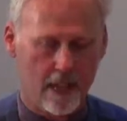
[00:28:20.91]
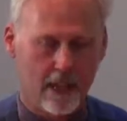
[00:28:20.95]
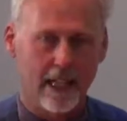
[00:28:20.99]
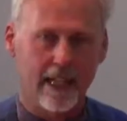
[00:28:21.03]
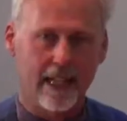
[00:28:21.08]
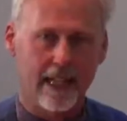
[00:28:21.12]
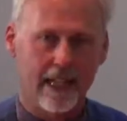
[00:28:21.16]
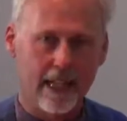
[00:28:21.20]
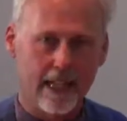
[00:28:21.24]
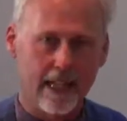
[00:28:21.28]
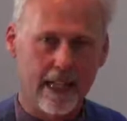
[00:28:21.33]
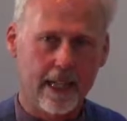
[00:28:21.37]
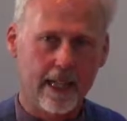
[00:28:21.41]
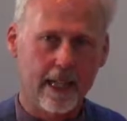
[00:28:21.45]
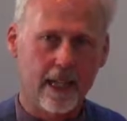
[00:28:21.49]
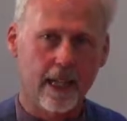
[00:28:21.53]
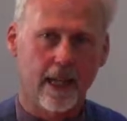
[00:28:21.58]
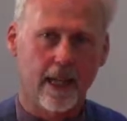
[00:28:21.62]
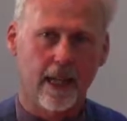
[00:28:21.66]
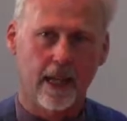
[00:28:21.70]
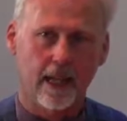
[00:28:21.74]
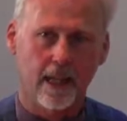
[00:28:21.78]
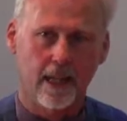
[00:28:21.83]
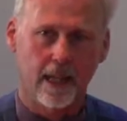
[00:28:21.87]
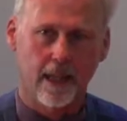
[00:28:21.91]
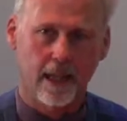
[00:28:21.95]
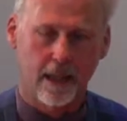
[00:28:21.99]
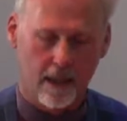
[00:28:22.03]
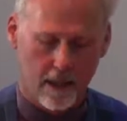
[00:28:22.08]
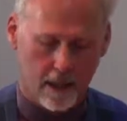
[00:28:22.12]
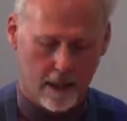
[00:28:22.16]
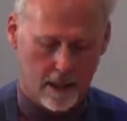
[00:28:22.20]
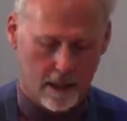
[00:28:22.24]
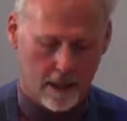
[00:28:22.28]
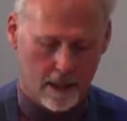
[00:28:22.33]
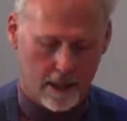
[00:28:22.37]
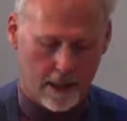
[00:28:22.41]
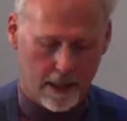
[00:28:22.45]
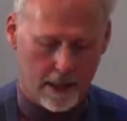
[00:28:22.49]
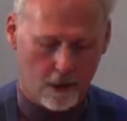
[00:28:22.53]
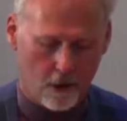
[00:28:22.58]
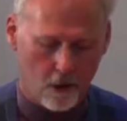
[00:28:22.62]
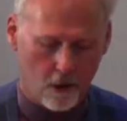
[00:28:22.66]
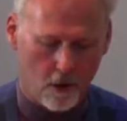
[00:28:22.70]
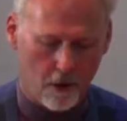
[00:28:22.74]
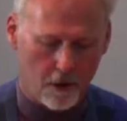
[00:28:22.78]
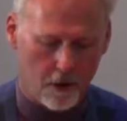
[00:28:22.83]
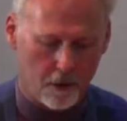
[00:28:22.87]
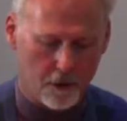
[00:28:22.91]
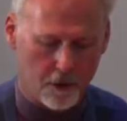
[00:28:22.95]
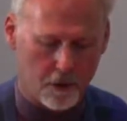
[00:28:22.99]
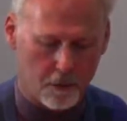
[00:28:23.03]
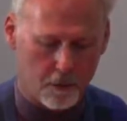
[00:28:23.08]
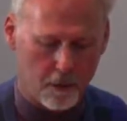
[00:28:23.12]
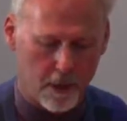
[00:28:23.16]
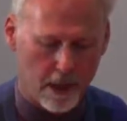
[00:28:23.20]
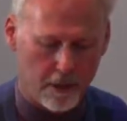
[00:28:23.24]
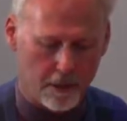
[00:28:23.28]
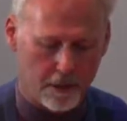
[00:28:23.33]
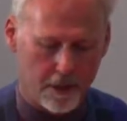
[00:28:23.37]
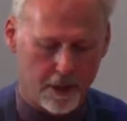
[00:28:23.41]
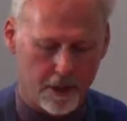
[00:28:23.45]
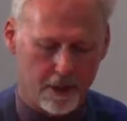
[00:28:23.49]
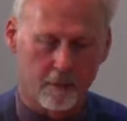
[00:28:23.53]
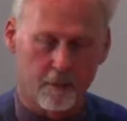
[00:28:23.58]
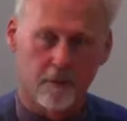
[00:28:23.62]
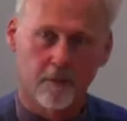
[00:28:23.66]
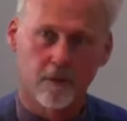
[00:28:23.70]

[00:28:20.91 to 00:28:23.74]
He and all those around him